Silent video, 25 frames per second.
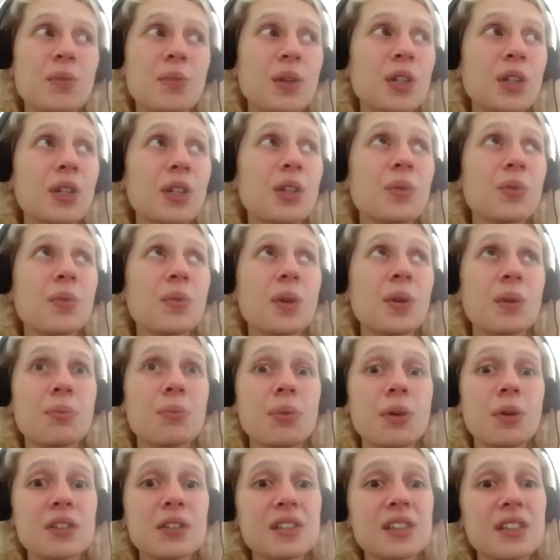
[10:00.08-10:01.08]
when you were
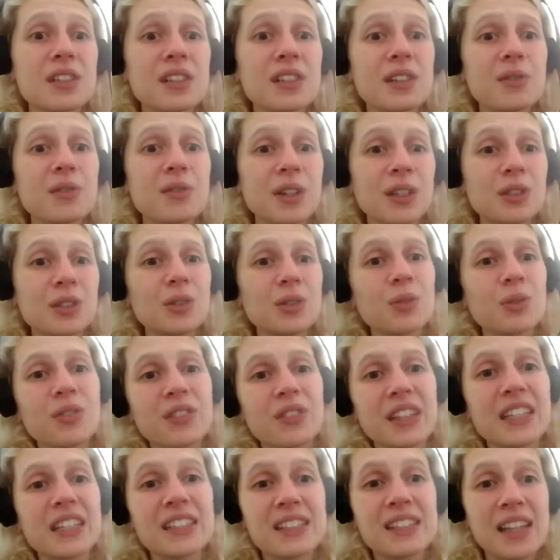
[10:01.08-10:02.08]
positive and good
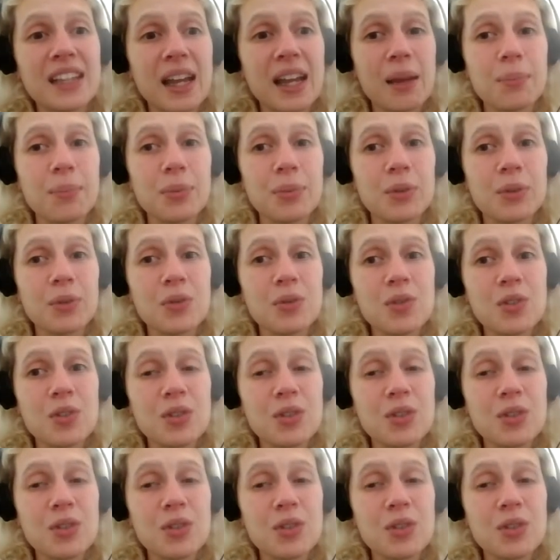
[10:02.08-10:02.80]
things happened?